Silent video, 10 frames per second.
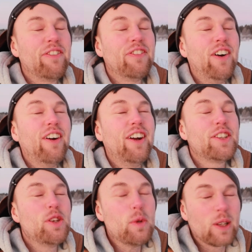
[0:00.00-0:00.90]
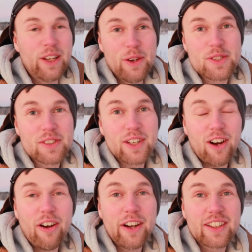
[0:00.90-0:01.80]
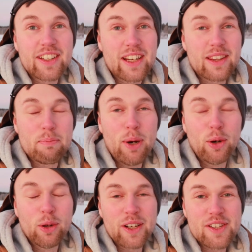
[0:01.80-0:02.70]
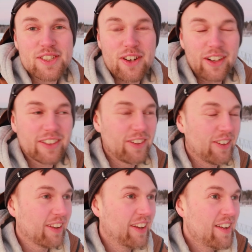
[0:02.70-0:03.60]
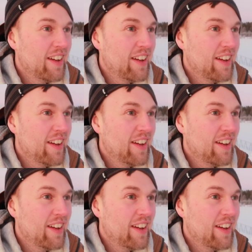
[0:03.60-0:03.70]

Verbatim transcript: far too close to the Arctic, the polar circle,